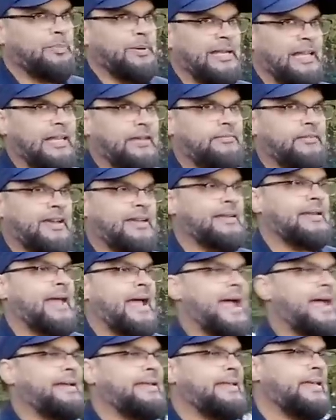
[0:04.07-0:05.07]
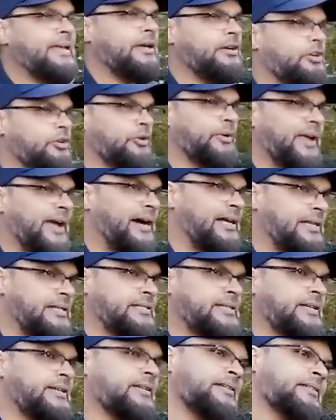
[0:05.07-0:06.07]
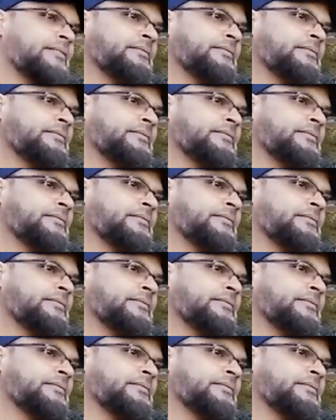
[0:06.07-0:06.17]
believe in any reality?